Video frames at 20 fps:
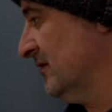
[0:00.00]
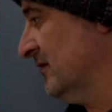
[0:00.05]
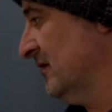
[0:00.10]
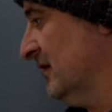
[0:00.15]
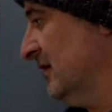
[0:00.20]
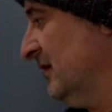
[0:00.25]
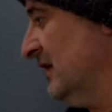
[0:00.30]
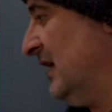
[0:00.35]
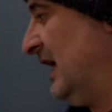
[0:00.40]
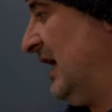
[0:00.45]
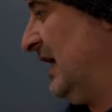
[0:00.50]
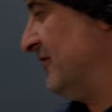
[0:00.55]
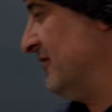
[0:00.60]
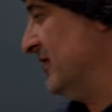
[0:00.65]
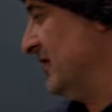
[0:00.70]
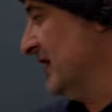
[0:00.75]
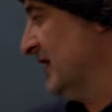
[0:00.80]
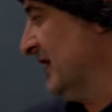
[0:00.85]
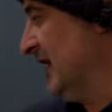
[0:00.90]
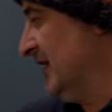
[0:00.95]
nice.
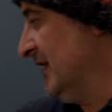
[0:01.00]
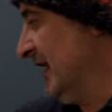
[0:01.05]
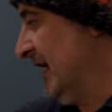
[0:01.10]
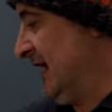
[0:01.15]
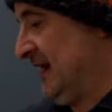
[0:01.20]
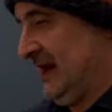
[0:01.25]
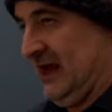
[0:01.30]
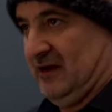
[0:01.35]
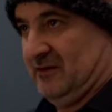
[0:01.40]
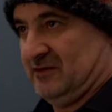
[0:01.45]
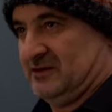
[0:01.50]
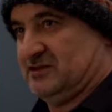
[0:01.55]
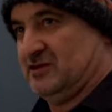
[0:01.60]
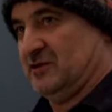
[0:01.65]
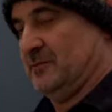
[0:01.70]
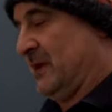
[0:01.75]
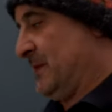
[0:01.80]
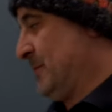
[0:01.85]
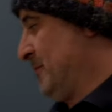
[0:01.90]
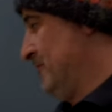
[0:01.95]
Everything in there now it
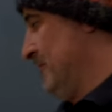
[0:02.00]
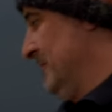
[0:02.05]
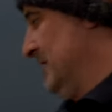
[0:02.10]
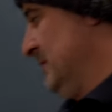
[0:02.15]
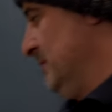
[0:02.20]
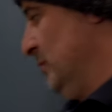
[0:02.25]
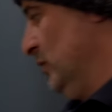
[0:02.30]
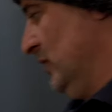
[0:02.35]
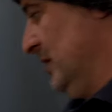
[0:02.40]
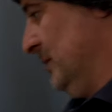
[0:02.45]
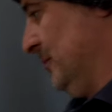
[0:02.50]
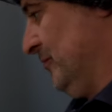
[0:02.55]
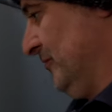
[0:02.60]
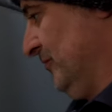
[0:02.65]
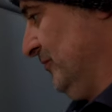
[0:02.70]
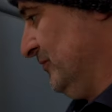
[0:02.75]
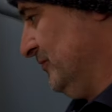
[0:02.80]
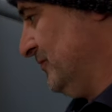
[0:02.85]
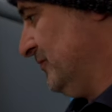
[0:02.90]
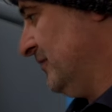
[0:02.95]
should be pretty
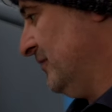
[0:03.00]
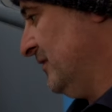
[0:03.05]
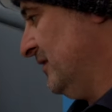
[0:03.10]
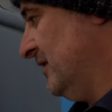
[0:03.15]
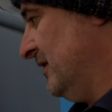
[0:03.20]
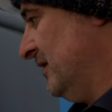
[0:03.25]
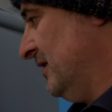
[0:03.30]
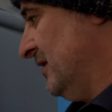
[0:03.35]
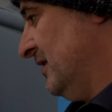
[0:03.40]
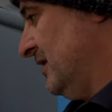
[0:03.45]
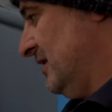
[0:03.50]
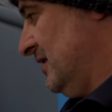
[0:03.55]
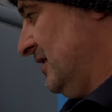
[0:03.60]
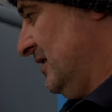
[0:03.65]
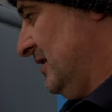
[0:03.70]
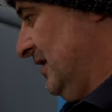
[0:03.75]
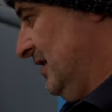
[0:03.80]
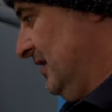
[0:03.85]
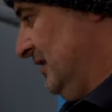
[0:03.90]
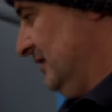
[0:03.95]
bulletproof,
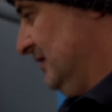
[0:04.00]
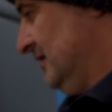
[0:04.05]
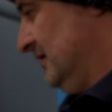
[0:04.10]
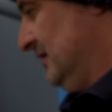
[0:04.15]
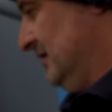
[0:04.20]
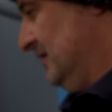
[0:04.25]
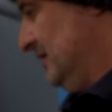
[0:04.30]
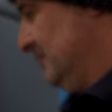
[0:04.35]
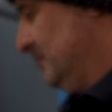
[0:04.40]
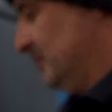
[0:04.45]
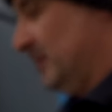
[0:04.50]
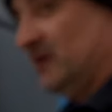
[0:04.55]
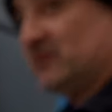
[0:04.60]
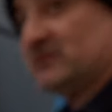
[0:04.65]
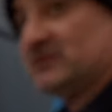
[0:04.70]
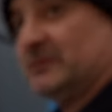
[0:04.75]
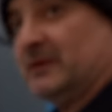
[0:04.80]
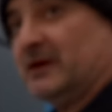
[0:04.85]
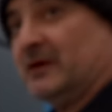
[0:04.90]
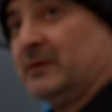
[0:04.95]
and uh,
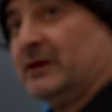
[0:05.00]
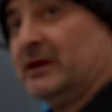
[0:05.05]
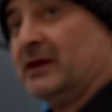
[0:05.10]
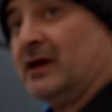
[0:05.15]
Belgium here we